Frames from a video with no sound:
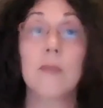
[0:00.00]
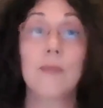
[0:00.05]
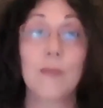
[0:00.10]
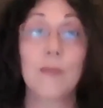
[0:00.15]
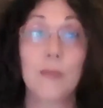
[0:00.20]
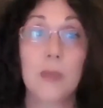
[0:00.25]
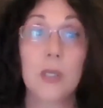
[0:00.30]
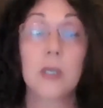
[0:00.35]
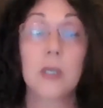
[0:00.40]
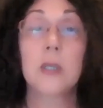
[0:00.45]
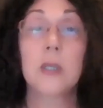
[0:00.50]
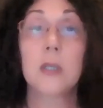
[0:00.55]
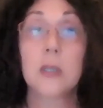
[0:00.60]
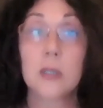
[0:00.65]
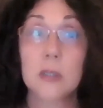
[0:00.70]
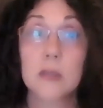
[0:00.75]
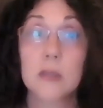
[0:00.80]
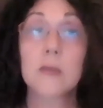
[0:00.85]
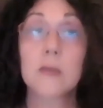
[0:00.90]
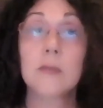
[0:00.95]
things weren't,
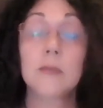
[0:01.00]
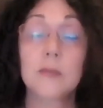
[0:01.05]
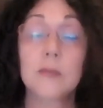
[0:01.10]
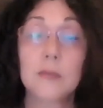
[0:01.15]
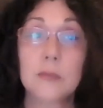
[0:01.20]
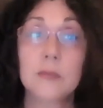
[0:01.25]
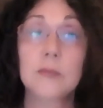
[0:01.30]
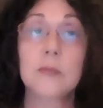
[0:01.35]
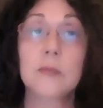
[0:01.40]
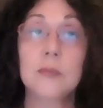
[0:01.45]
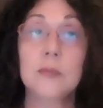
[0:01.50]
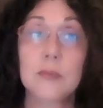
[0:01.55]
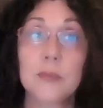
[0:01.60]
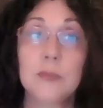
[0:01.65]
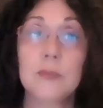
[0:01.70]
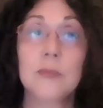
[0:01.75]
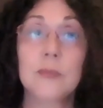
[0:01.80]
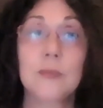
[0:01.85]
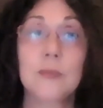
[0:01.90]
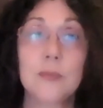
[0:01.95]
like I said, literal, you
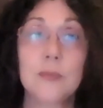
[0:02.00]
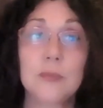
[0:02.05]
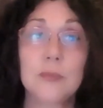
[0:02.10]
know?